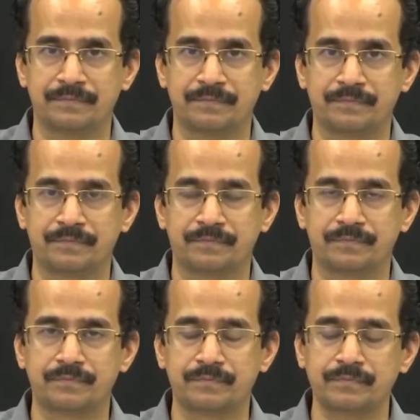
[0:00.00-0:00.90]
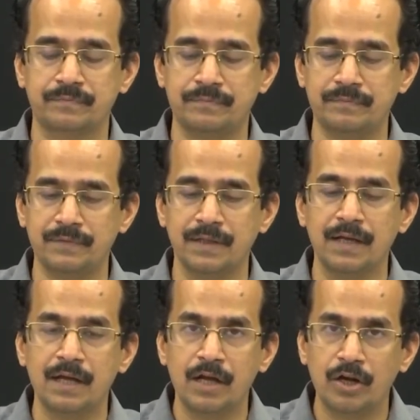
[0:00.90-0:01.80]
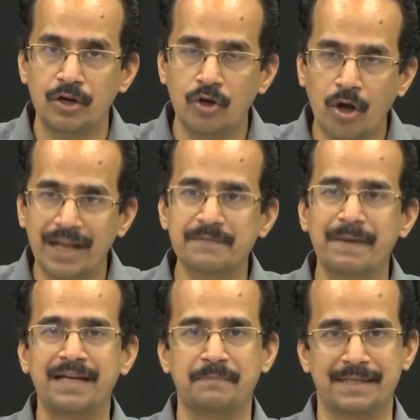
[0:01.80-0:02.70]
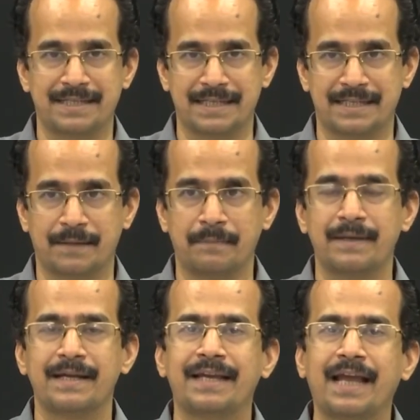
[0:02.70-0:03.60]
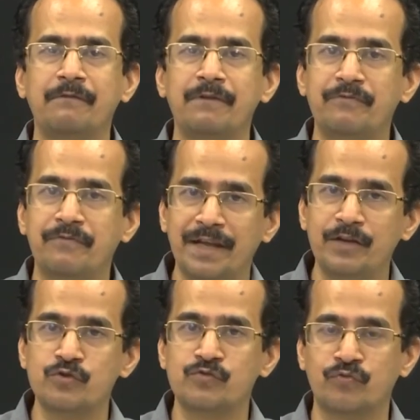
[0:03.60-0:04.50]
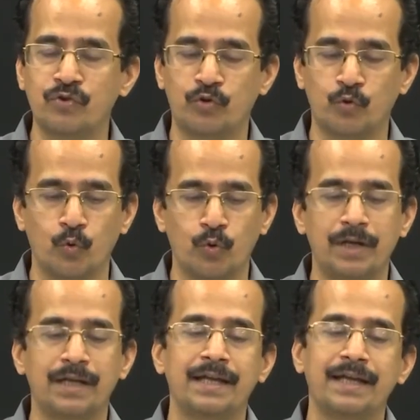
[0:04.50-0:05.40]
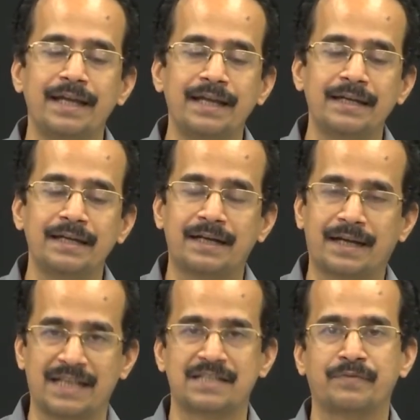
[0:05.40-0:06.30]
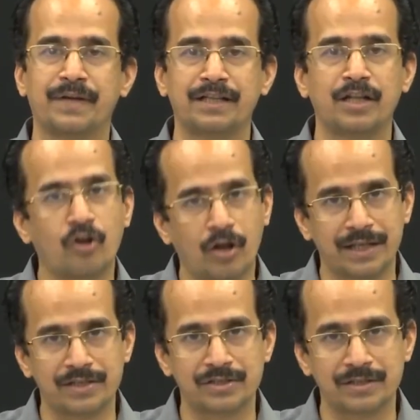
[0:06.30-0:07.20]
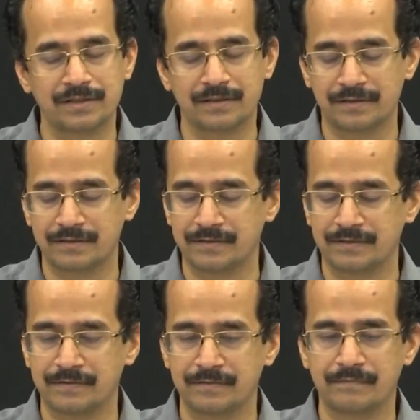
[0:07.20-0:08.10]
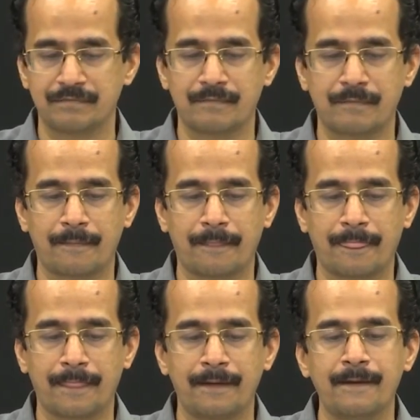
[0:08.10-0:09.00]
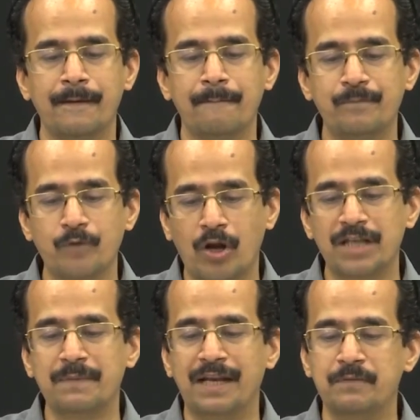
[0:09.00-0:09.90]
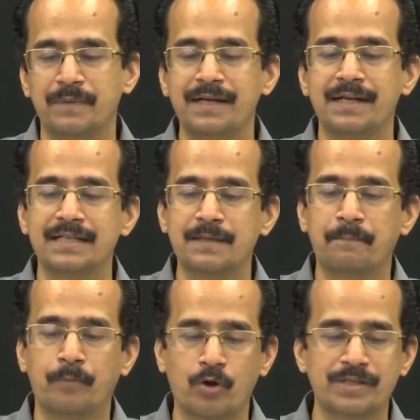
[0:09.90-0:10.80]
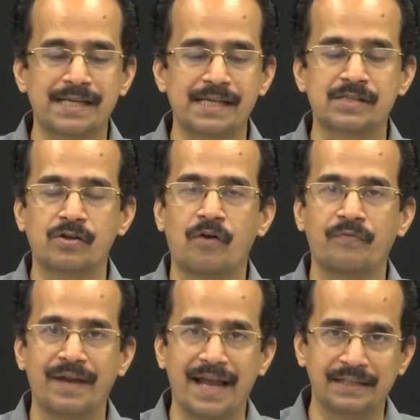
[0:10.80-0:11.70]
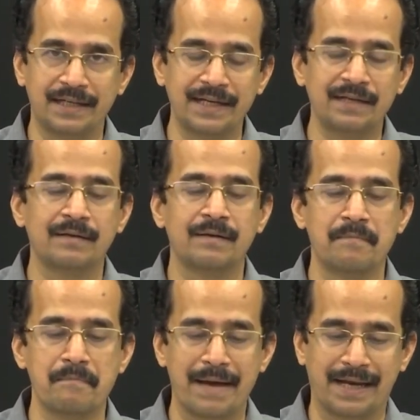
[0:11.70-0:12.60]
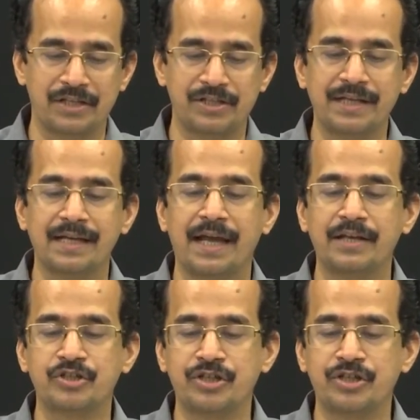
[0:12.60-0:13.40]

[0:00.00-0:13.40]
Knowledge management is a process of gathering, managing and sharing employees' knowledge capital throughout the organization. Knowledge sharing throughout the organization enhances the existing